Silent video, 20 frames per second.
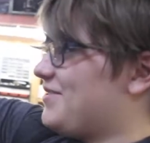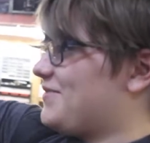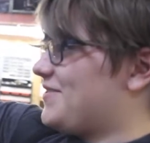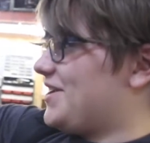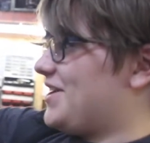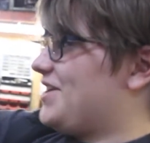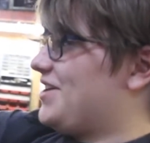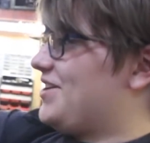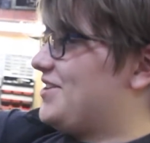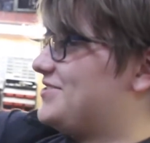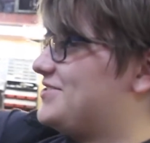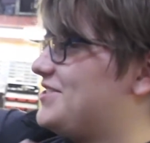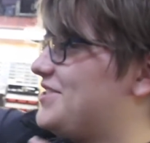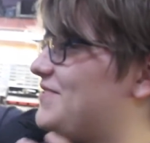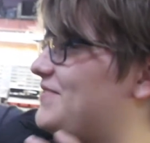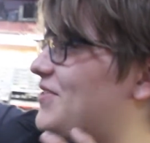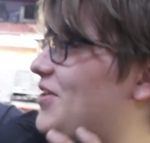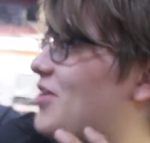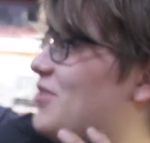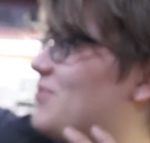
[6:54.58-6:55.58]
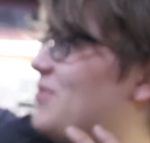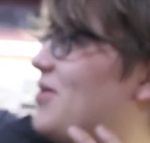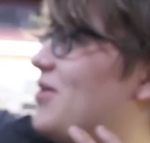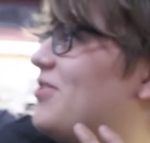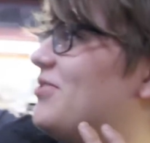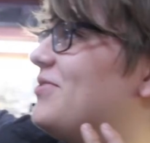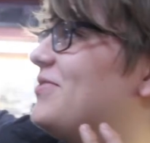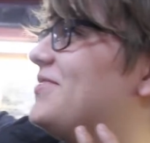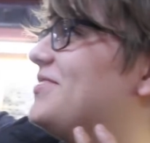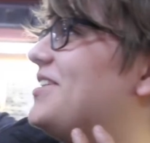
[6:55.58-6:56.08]
From here to the far
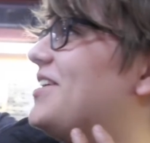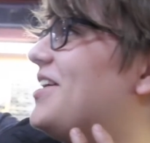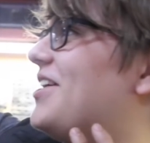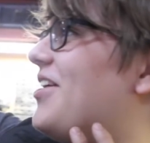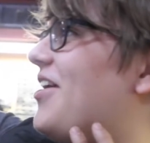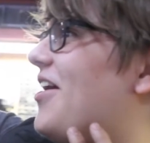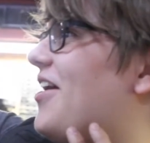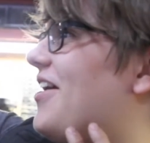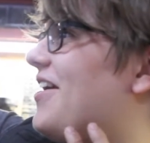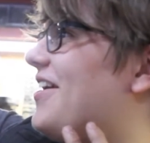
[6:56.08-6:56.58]
wall over there.